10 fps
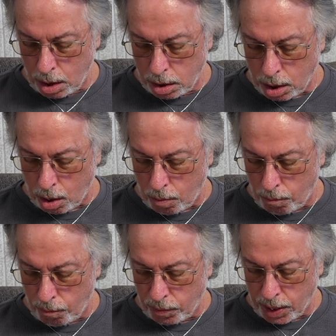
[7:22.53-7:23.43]
so
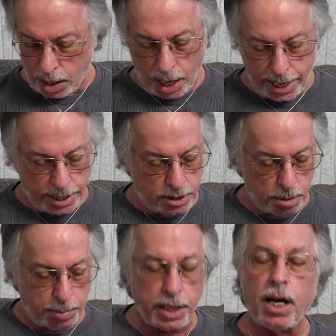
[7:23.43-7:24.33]
I get to the
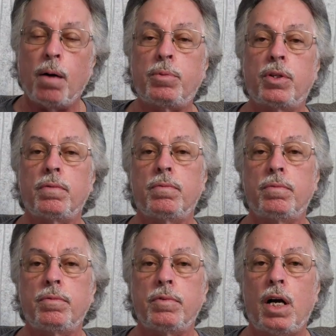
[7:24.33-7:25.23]
pickups,
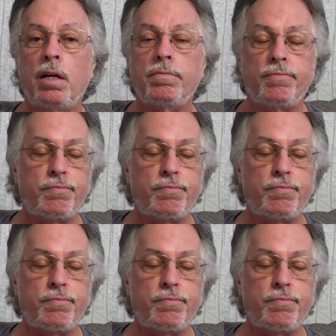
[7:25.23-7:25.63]
right?